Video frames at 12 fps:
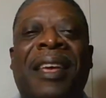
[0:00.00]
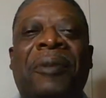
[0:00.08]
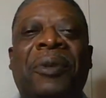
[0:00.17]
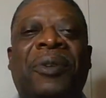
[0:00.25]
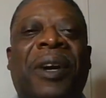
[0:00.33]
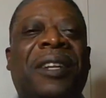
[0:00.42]
And
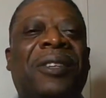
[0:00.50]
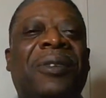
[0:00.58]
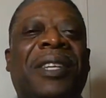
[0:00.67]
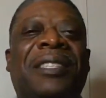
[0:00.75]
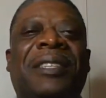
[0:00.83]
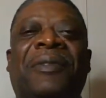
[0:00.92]
we try to do
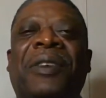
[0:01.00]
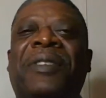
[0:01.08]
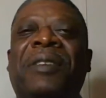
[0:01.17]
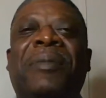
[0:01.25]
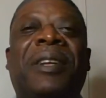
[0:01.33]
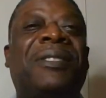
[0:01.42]
this in
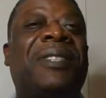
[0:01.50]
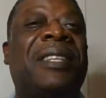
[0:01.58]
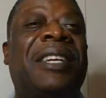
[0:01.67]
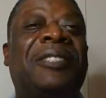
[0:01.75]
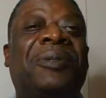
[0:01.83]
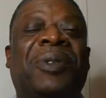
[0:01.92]
15 minutes or
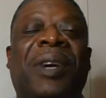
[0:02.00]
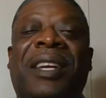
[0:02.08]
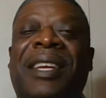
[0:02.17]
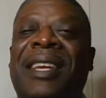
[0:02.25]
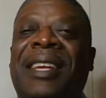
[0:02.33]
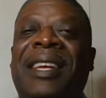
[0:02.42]
less. We try to
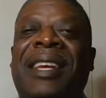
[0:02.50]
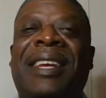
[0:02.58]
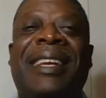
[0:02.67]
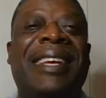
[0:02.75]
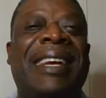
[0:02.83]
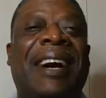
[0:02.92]
get in
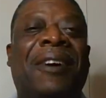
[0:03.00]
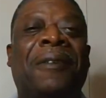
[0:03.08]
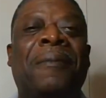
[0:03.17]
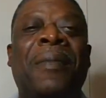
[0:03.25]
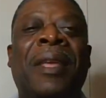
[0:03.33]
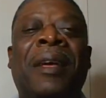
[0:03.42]
and get out.